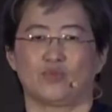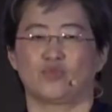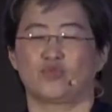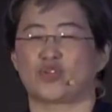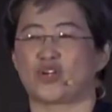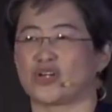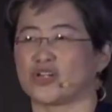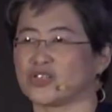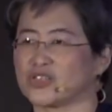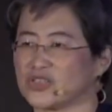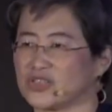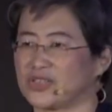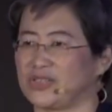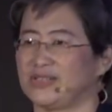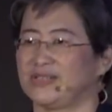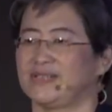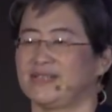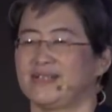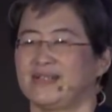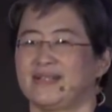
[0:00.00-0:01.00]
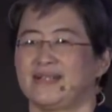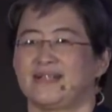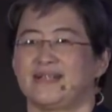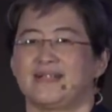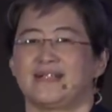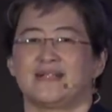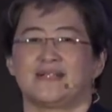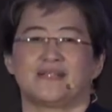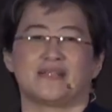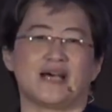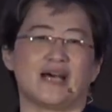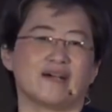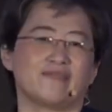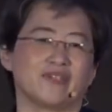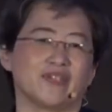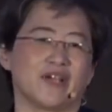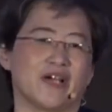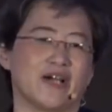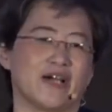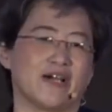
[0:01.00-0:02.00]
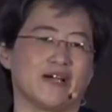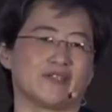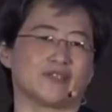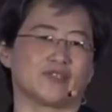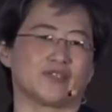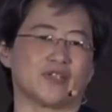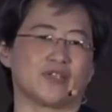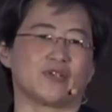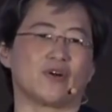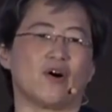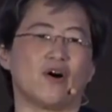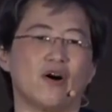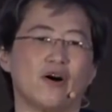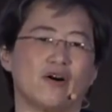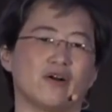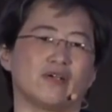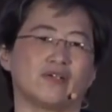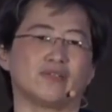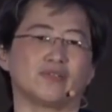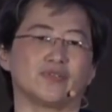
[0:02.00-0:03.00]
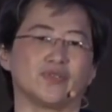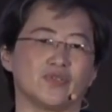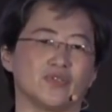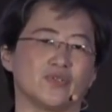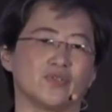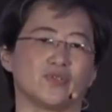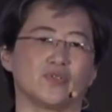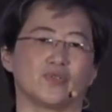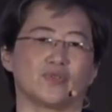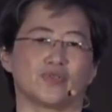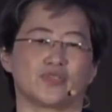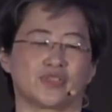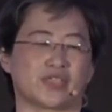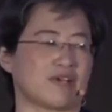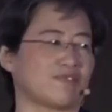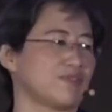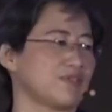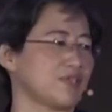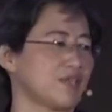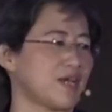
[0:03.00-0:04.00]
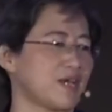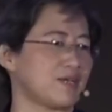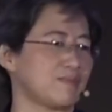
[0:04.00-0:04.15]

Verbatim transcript: First, Navi has an all new 7